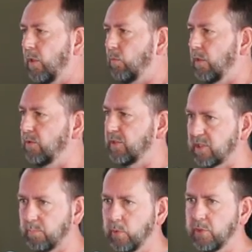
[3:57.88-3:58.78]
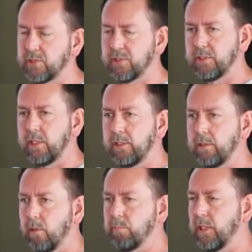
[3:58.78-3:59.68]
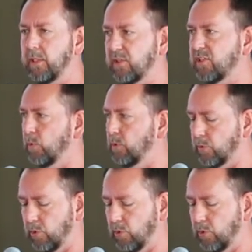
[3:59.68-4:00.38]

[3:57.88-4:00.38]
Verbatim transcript: when we were dispersed and operating in smaller